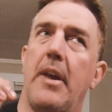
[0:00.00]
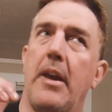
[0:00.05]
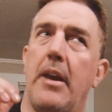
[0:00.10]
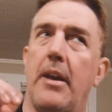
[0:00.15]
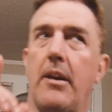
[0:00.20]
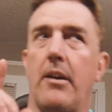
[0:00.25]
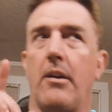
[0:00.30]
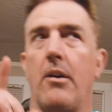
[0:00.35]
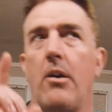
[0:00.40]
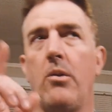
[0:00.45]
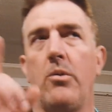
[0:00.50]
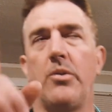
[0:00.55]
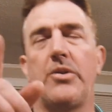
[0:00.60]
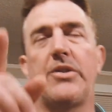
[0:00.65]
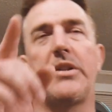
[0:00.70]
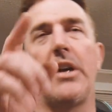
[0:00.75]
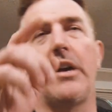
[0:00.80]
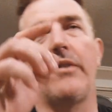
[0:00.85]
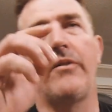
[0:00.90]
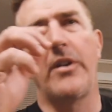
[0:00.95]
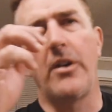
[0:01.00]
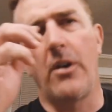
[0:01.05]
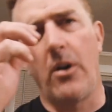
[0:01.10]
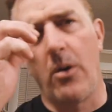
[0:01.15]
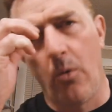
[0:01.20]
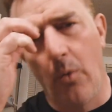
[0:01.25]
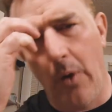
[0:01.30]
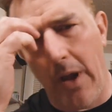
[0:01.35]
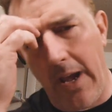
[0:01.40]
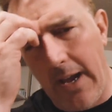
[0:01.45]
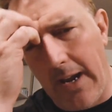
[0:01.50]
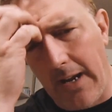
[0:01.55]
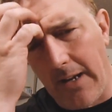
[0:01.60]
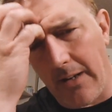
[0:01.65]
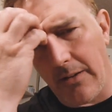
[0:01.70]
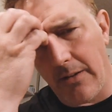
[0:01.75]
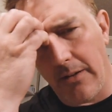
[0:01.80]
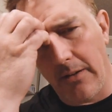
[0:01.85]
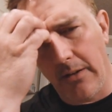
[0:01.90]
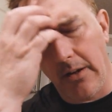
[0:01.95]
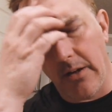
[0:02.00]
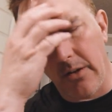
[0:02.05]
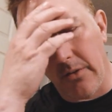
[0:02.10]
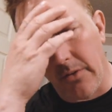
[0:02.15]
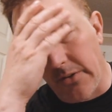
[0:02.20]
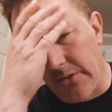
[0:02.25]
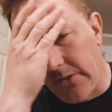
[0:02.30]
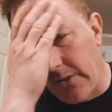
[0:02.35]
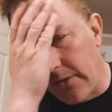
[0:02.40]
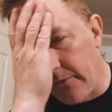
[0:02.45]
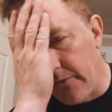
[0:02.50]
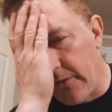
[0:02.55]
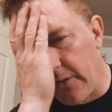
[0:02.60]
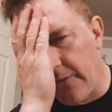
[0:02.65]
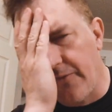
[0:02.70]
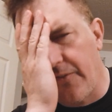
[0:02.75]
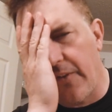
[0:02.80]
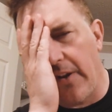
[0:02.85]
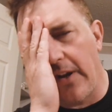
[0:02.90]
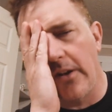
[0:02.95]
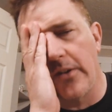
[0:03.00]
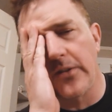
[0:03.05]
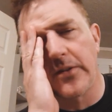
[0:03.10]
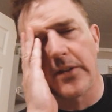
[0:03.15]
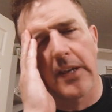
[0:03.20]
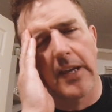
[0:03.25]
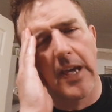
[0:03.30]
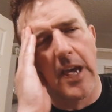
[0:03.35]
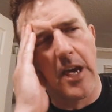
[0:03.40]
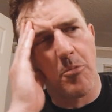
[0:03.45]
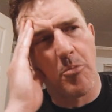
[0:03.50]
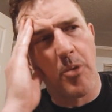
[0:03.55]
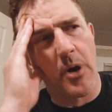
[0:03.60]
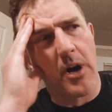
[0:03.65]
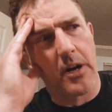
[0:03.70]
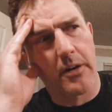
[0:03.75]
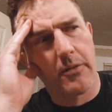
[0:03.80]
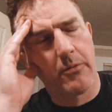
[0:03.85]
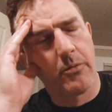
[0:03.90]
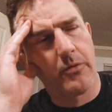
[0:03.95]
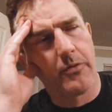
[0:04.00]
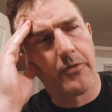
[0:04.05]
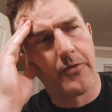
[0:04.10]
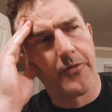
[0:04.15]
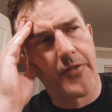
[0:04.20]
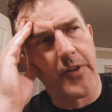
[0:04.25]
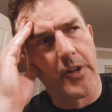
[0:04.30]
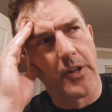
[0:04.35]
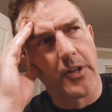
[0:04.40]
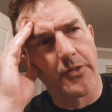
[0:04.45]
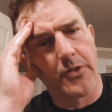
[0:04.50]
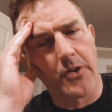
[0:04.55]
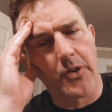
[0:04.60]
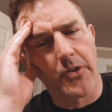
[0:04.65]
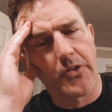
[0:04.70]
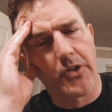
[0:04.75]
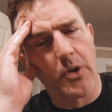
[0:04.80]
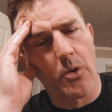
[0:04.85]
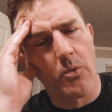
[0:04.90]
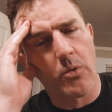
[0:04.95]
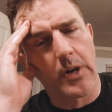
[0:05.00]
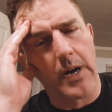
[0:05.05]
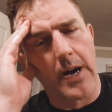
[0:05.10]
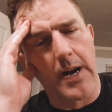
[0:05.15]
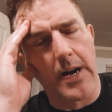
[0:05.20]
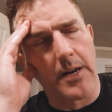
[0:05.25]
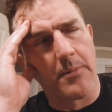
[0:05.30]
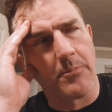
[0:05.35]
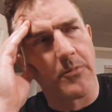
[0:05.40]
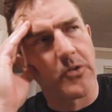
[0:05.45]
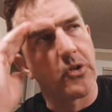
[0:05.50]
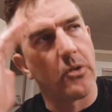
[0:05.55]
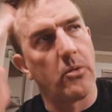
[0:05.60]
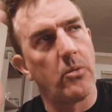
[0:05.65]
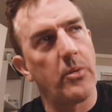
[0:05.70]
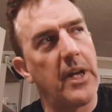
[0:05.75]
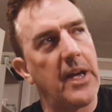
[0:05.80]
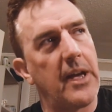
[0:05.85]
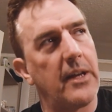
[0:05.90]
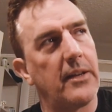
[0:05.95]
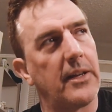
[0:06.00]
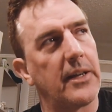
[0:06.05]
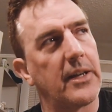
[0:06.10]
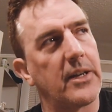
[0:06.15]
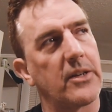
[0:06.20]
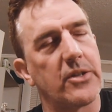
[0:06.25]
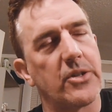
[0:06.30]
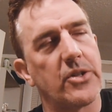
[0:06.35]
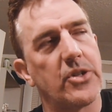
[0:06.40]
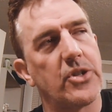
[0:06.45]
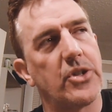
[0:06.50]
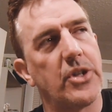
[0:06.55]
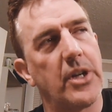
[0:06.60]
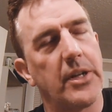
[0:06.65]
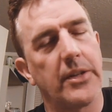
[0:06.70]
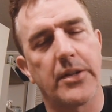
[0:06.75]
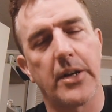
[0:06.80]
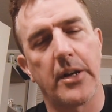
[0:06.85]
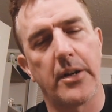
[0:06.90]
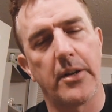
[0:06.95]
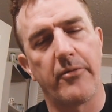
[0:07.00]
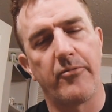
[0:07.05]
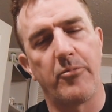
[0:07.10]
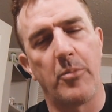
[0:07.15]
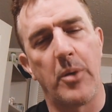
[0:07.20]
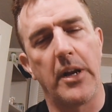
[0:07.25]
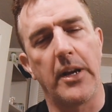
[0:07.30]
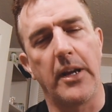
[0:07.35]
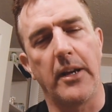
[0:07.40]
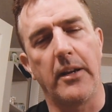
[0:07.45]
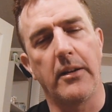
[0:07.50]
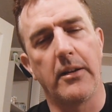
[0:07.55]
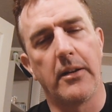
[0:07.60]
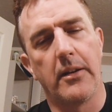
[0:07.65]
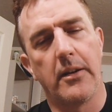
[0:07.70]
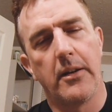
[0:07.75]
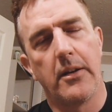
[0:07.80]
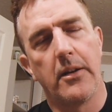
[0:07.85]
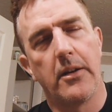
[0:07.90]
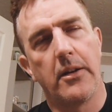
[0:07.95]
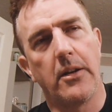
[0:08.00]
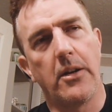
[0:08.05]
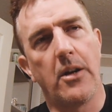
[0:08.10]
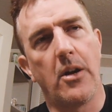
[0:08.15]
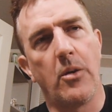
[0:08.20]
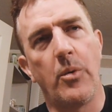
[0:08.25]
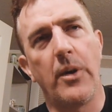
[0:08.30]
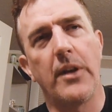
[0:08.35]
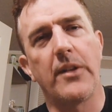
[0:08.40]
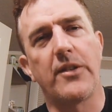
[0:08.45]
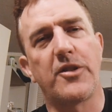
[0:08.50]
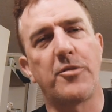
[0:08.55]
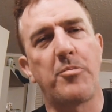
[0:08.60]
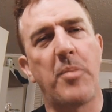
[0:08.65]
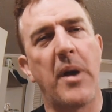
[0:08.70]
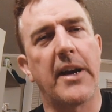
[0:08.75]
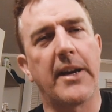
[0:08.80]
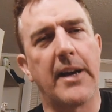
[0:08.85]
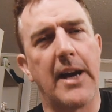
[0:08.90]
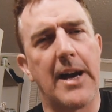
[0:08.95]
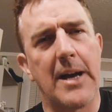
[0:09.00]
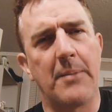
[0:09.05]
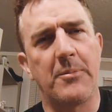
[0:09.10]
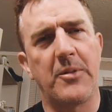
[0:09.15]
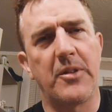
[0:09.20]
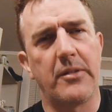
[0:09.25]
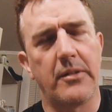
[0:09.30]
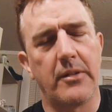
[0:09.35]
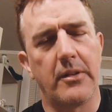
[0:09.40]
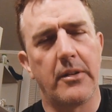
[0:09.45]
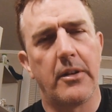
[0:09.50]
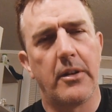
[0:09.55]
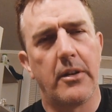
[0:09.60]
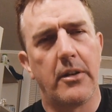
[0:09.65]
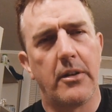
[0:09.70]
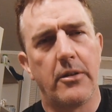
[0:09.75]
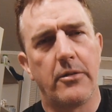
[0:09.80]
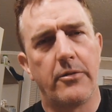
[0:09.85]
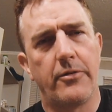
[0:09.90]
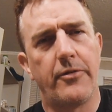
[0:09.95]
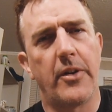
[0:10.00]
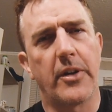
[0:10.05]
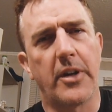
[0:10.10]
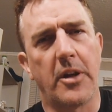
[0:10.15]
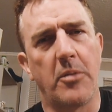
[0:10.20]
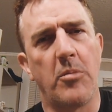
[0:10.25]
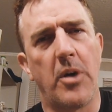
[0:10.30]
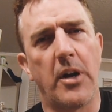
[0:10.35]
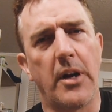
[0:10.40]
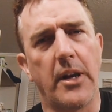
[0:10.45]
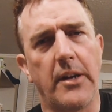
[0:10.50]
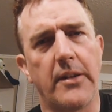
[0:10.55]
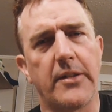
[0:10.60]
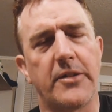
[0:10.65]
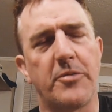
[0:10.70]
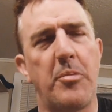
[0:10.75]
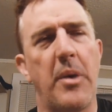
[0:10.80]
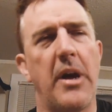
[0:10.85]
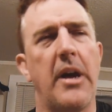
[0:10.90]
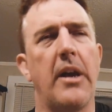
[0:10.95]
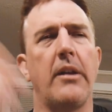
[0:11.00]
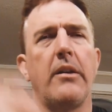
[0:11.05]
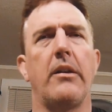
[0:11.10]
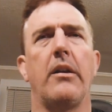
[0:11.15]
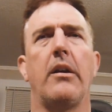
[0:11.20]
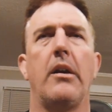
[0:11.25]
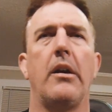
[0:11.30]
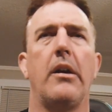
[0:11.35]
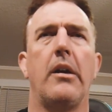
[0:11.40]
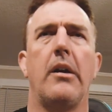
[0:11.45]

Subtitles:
And in 07, 08, the civil affairs at K-POC fell under SOCOM, so we had like a shit ton of money. We had spec ops fucking money to spend.